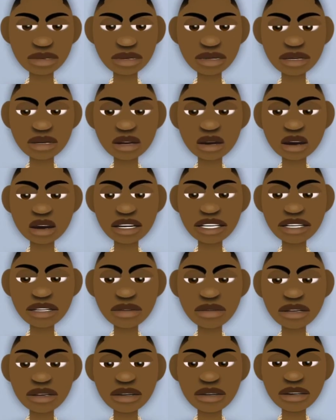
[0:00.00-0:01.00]
And when I was
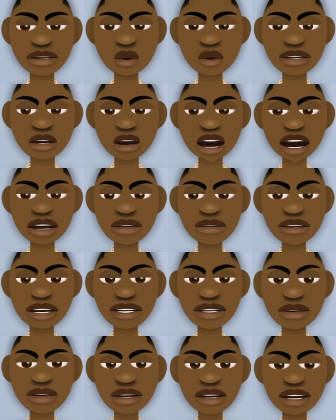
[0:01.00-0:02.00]
younger, I
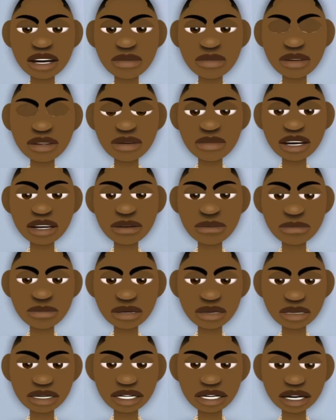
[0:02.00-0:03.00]
was feeling that vibe.
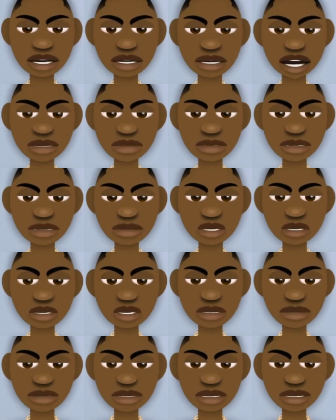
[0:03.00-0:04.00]
I was feeling the
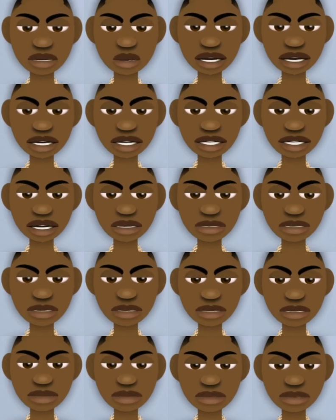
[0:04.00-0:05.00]
attention, the crowds and
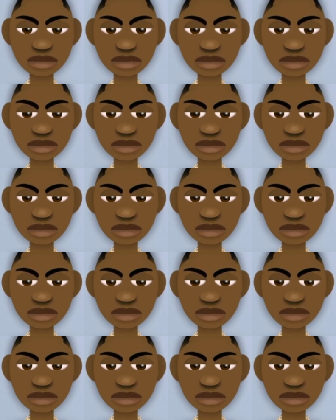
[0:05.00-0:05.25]
everything.